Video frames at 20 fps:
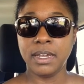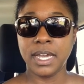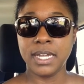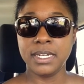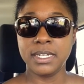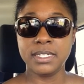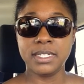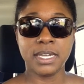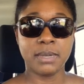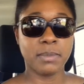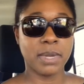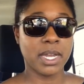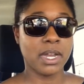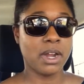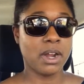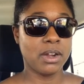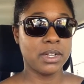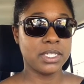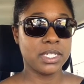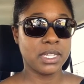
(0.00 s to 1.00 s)
I need to take my
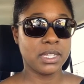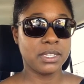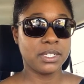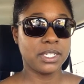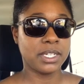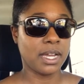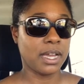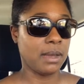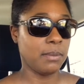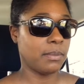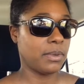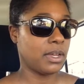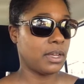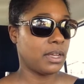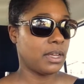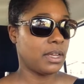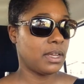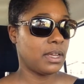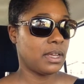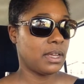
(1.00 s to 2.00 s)
car into the shop.
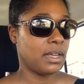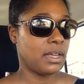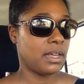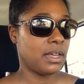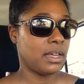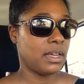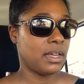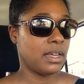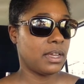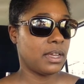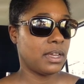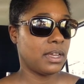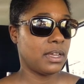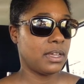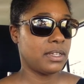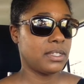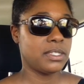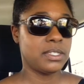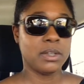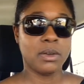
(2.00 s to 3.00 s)

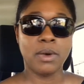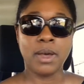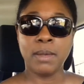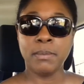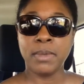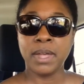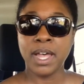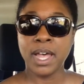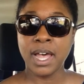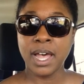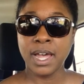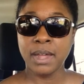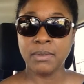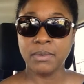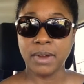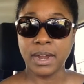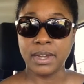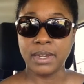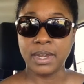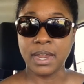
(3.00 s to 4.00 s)
So I'm hot
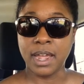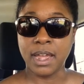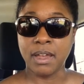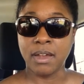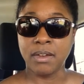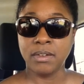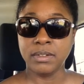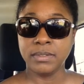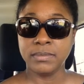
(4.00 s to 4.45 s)
right now.